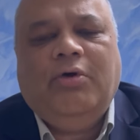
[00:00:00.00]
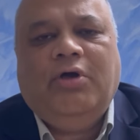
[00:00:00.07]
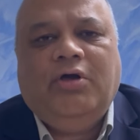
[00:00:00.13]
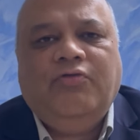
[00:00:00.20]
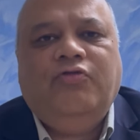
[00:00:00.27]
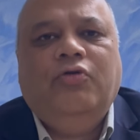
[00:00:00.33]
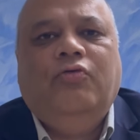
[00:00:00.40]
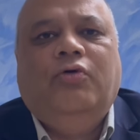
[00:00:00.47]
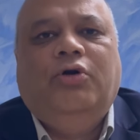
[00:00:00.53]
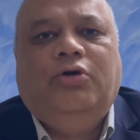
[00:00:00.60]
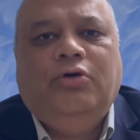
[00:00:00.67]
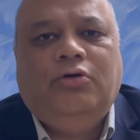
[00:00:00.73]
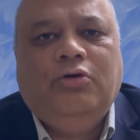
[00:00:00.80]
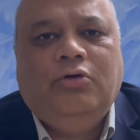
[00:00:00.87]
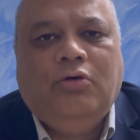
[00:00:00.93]
If you
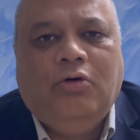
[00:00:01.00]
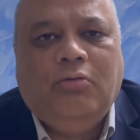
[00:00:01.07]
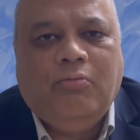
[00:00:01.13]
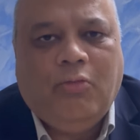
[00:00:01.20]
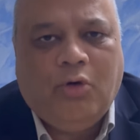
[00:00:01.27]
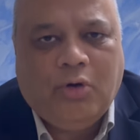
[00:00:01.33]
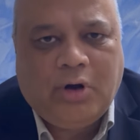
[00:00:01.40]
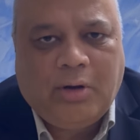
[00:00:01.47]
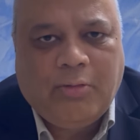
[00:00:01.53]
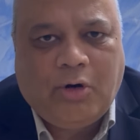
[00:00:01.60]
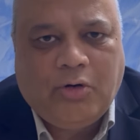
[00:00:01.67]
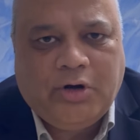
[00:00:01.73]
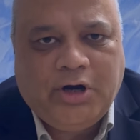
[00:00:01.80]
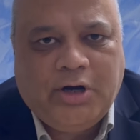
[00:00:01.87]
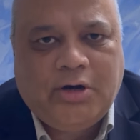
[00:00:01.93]
wanted to know more
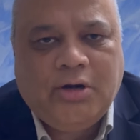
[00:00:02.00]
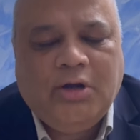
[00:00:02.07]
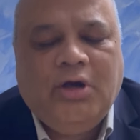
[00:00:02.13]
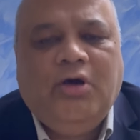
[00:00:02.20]
about it,